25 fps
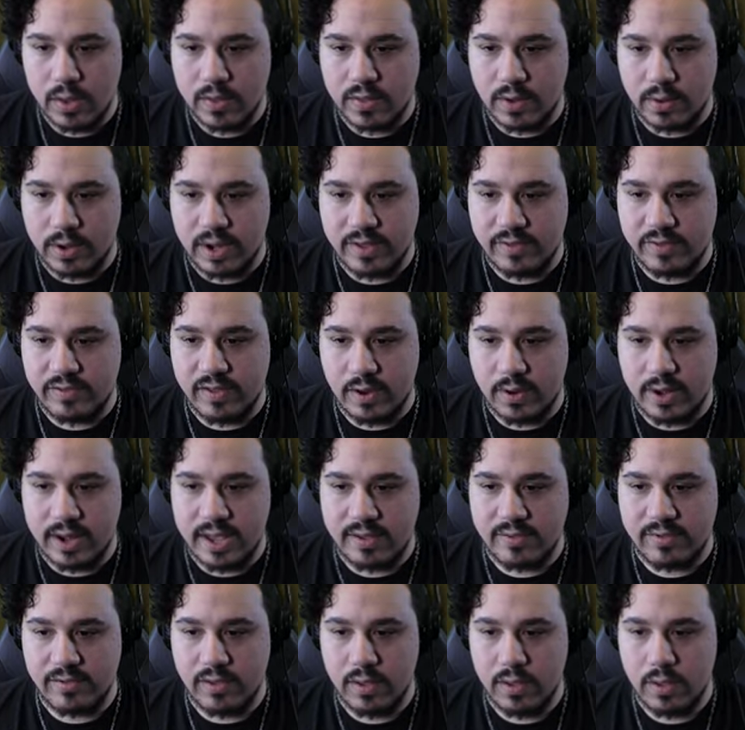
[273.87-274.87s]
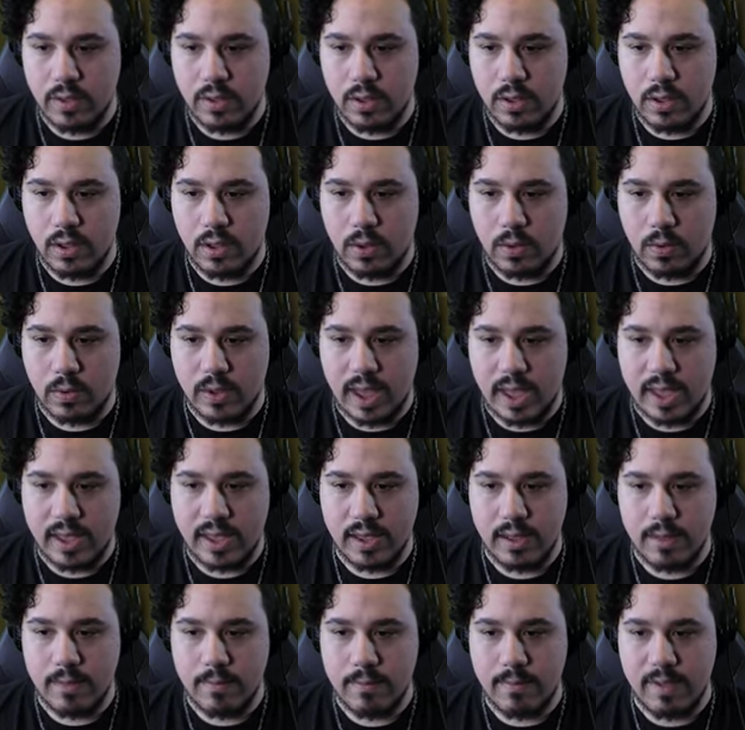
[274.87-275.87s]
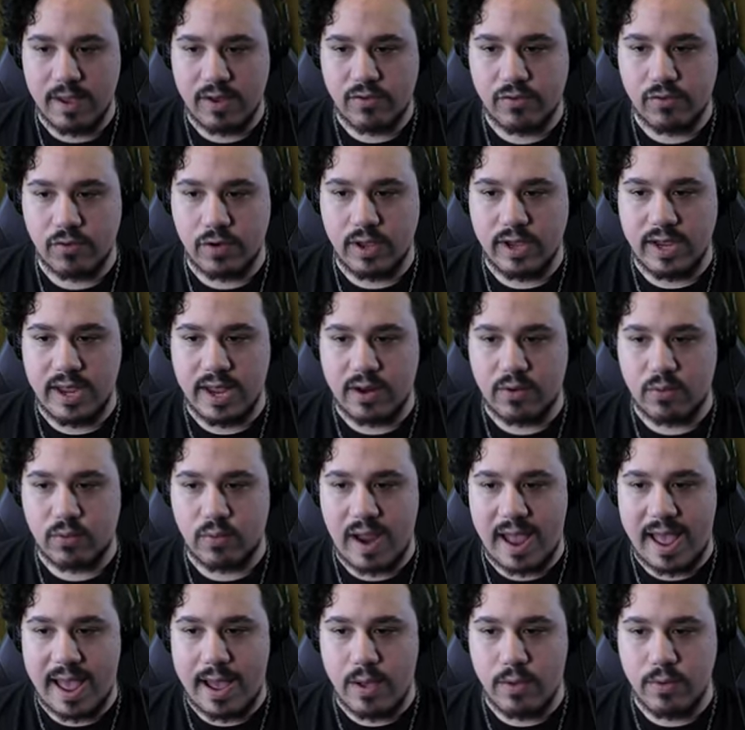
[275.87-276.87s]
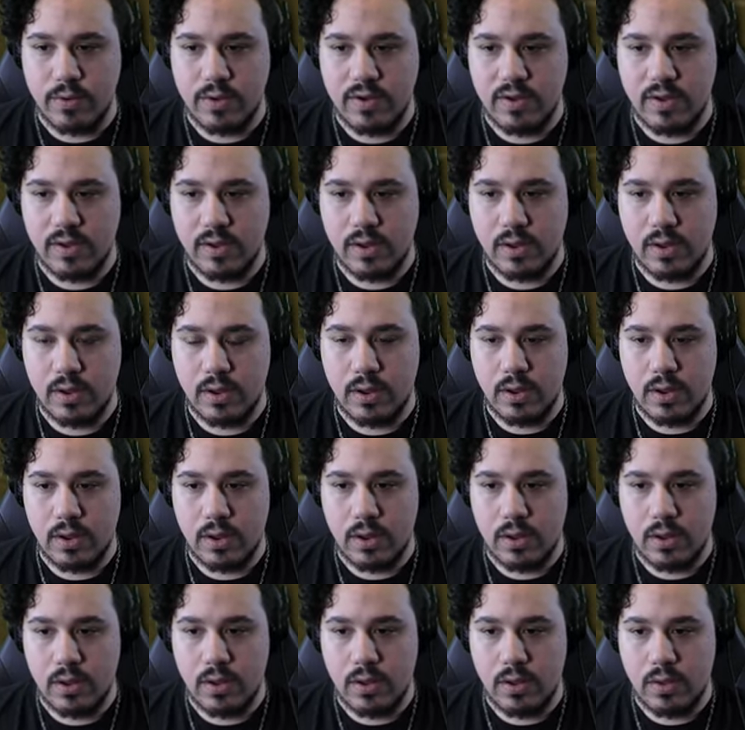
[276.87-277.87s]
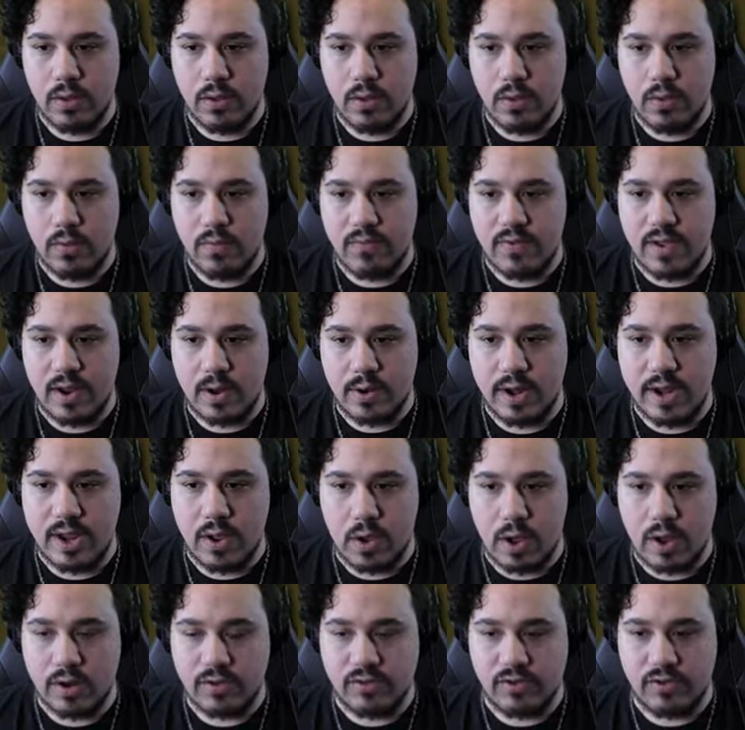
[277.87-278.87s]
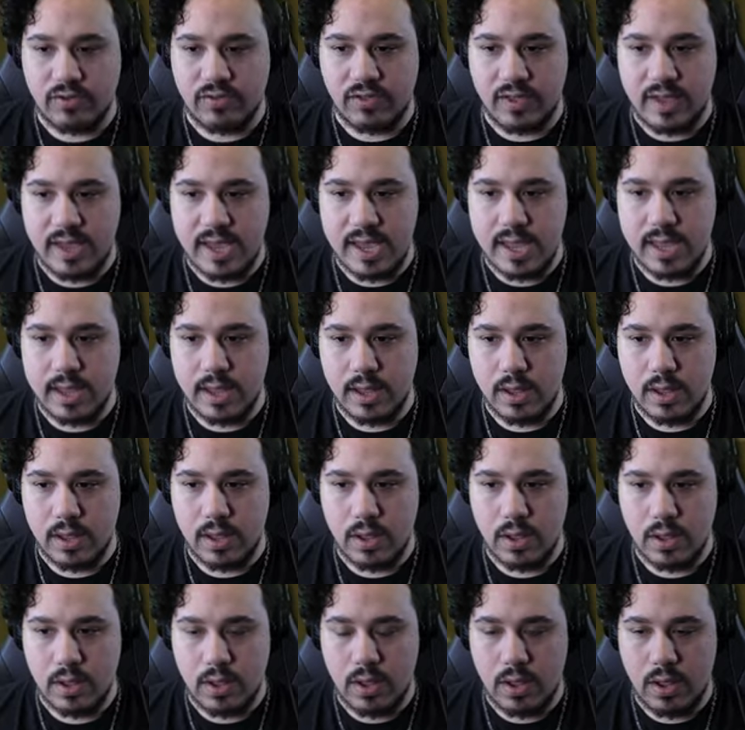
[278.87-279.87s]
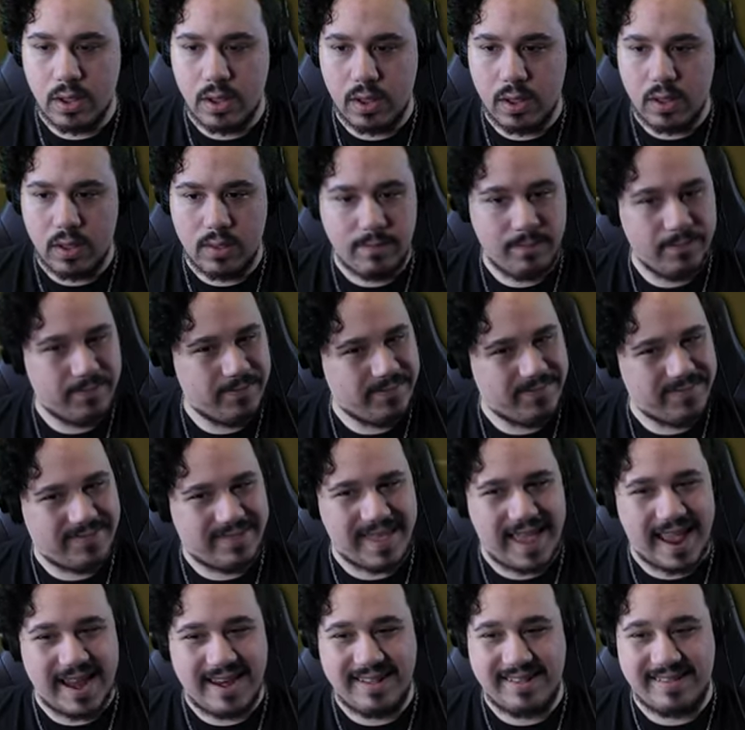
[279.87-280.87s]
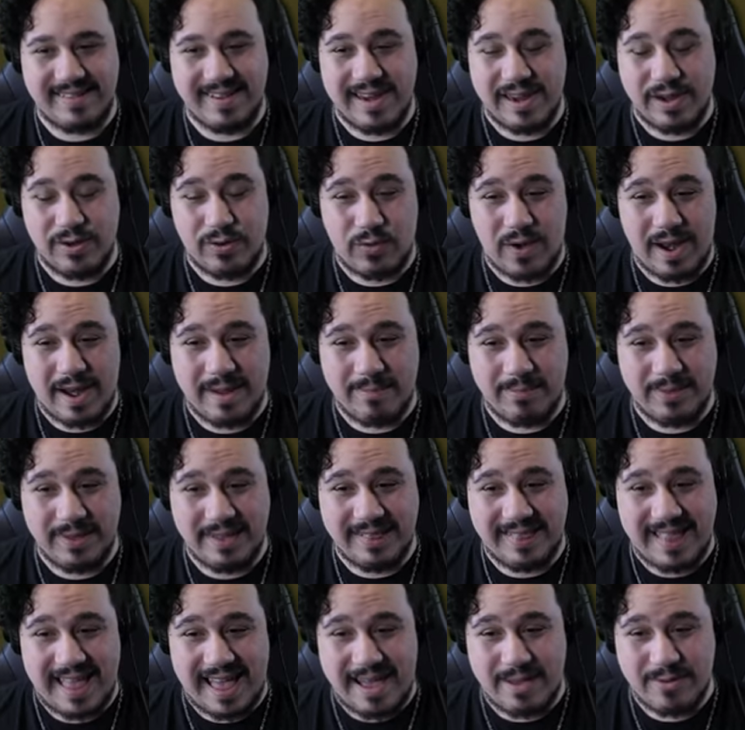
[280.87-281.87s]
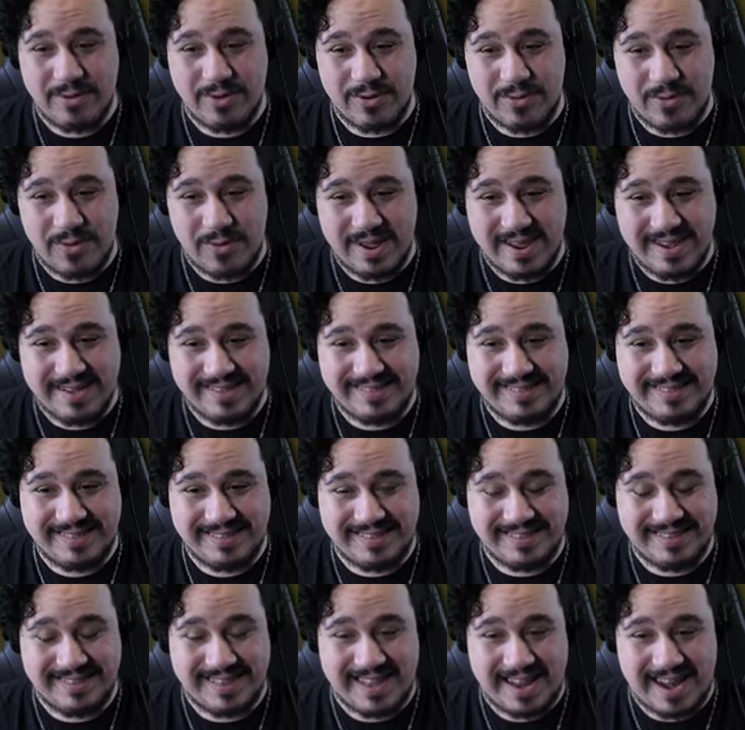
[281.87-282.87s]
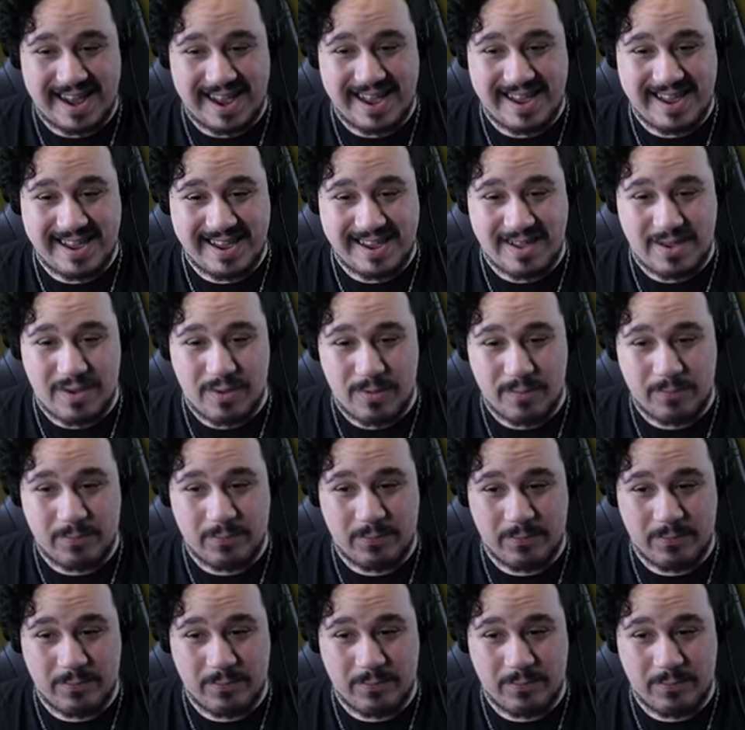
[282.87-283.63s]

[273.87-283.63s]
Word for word: there it is. There it is. Okay. Make sure to get around. Very cautiously. That is an incredibly loud noise that I hope